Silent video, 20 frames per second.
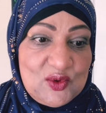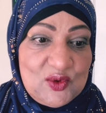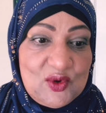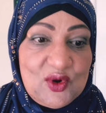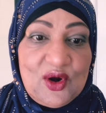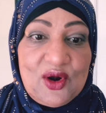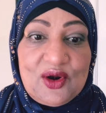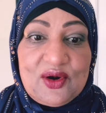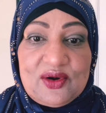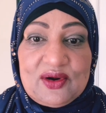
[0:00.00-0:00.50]

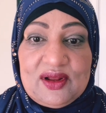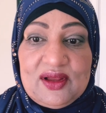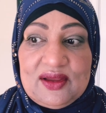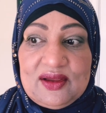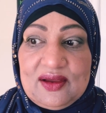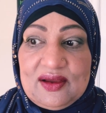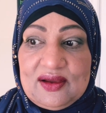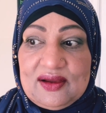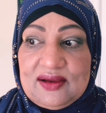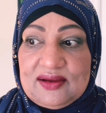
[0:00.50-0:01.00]
our
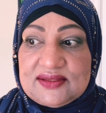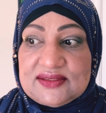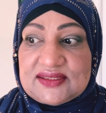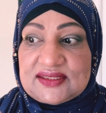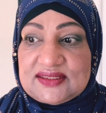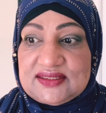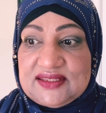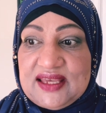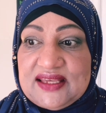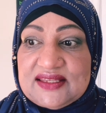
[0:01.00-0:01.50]

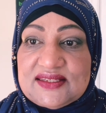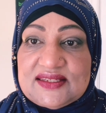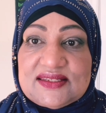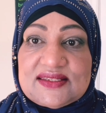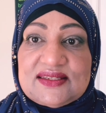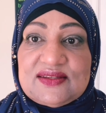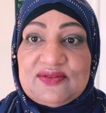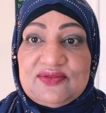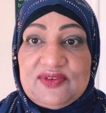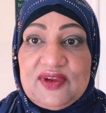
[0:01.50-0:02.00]
successes
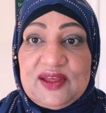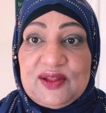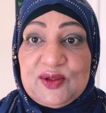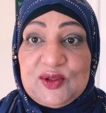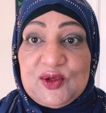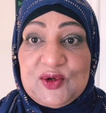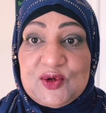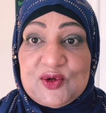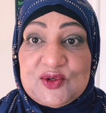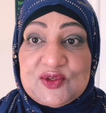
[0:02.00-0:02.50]
and
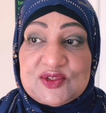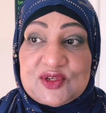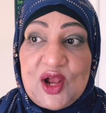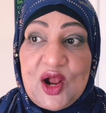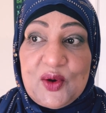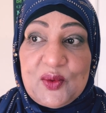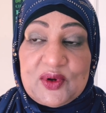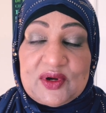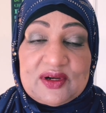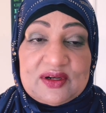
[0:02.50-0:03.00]
failures,
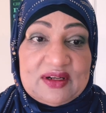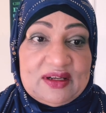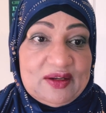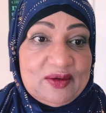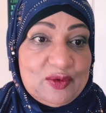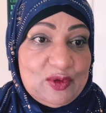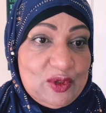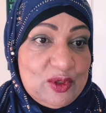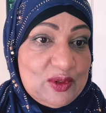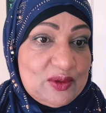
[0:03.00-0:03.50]
our
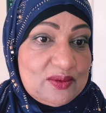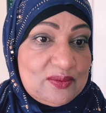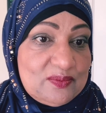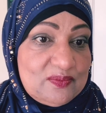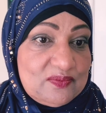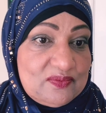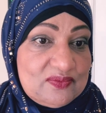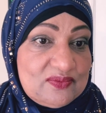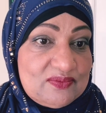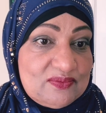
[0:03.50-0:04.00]

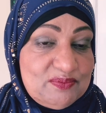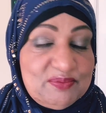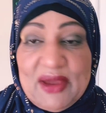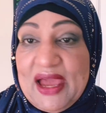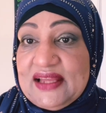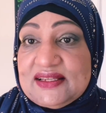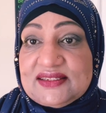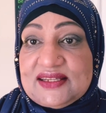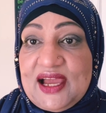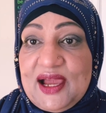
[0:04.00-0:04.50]

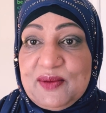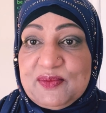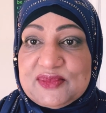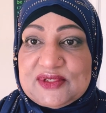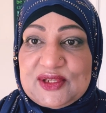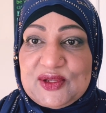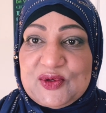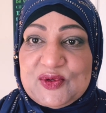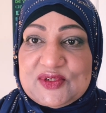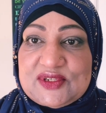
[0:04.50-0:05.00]
bad times
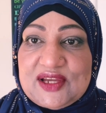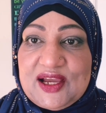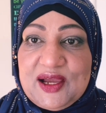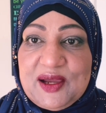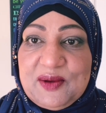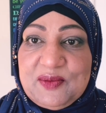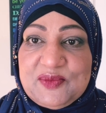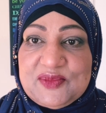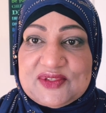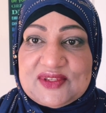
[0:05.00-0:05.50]
and good
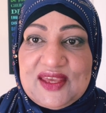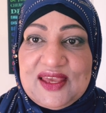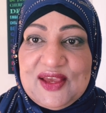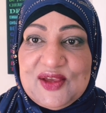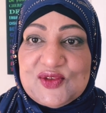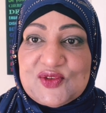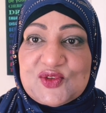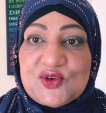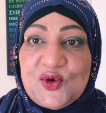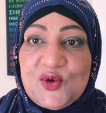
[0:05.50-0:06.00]
times.
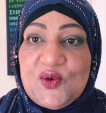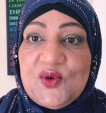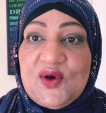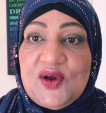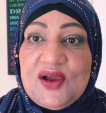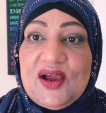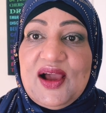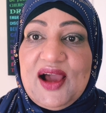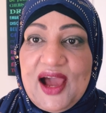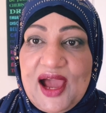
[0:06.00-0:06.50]
So
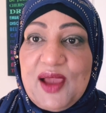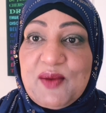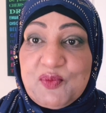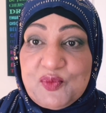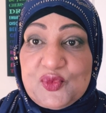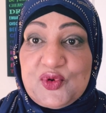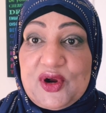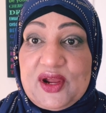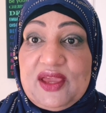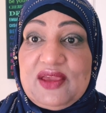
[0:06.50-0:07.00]
I
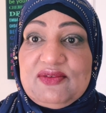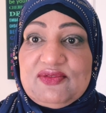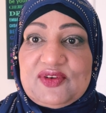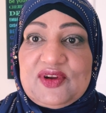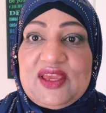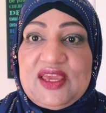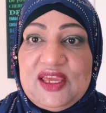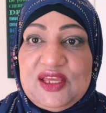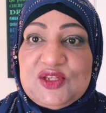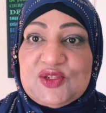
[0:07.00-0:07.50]
pray for
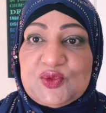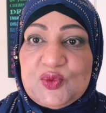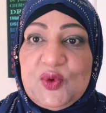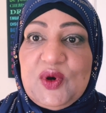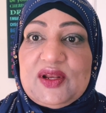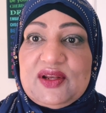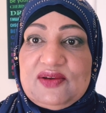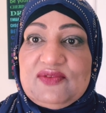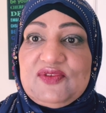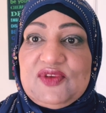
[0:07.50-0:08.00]
each
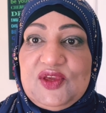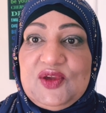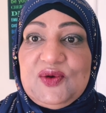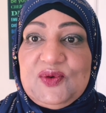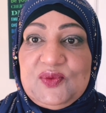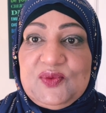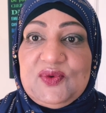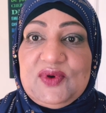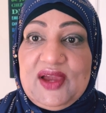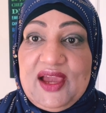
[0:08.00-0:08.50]
one of
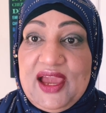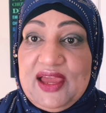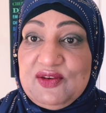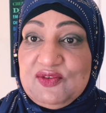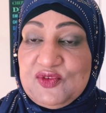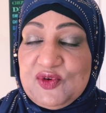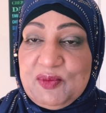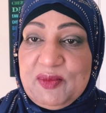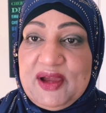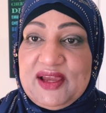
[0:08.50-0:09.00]
you and
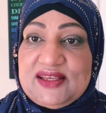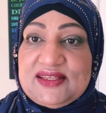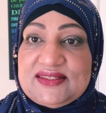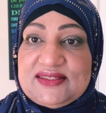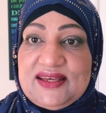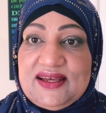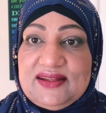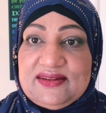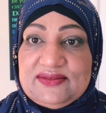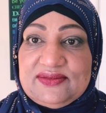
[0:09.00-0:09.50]
for
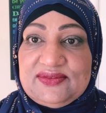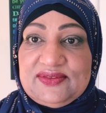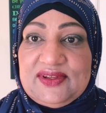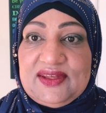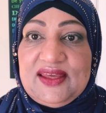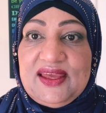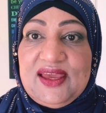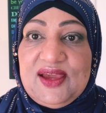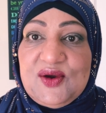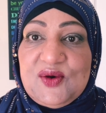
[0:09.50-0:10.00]
myself
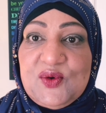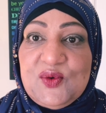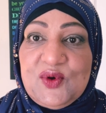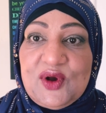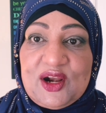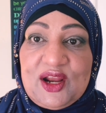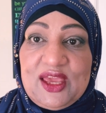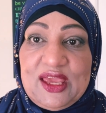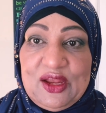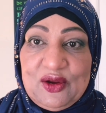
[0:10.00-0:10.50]
who
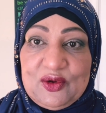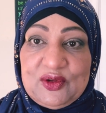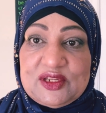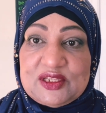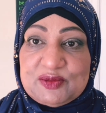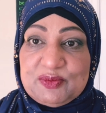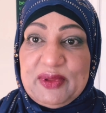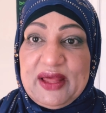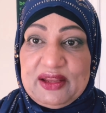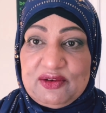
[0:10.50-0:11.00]
are here on this
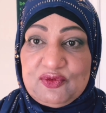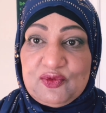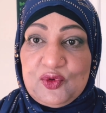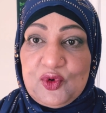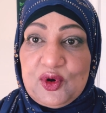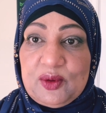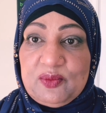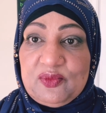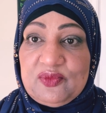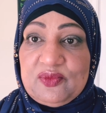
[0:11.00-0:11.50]

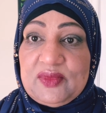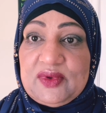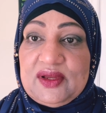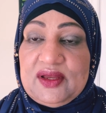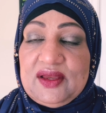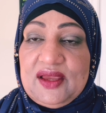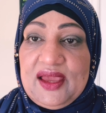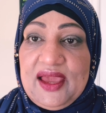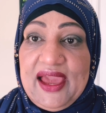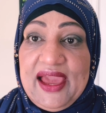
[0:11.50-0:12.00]
platform
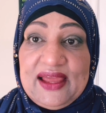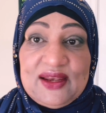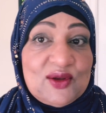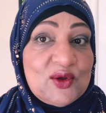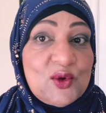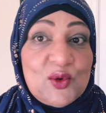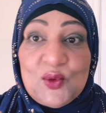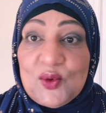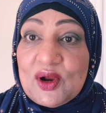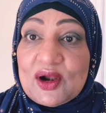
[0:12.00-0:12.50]
and
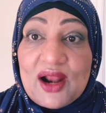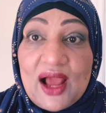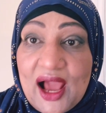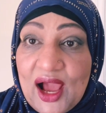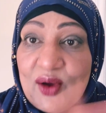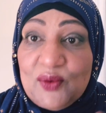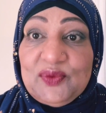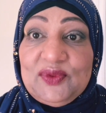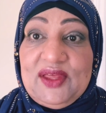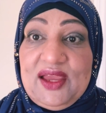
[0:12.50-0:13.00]
who are
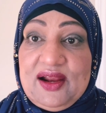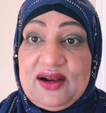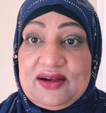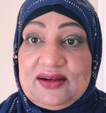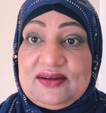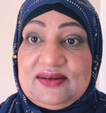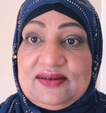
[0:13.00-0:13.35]
out there.